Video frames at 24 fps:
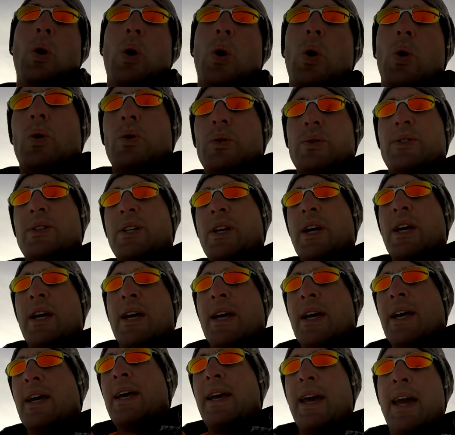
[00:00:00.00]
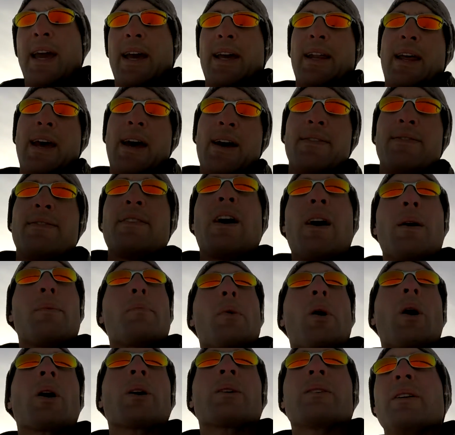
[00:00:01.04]
holes and have not
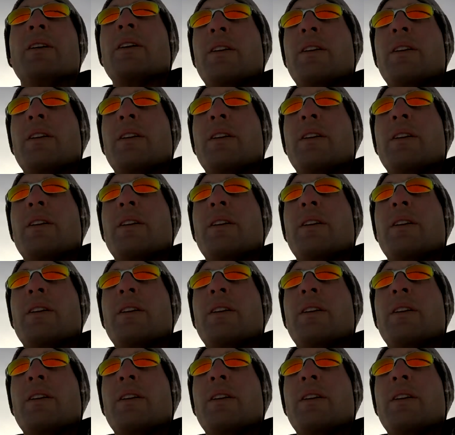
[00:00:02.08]
marked